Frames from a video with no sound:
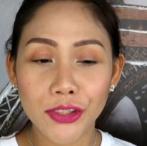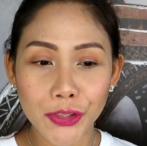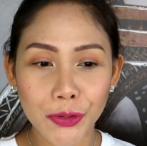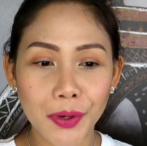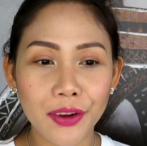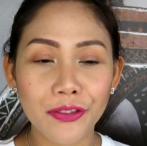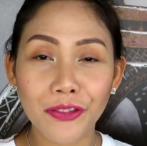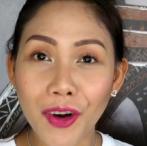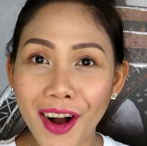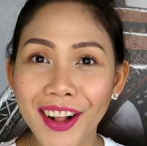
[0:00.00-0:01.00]
during
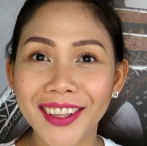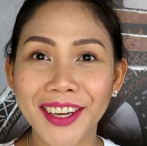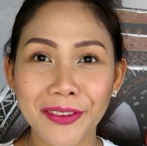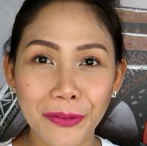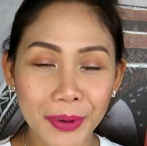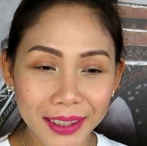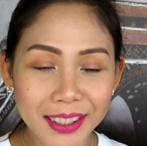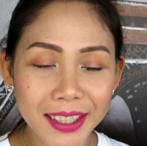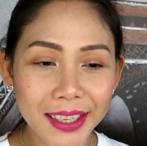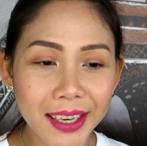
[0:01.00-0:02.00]
fall and
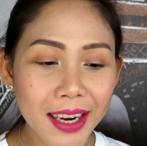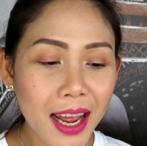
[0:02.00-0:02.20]
winter.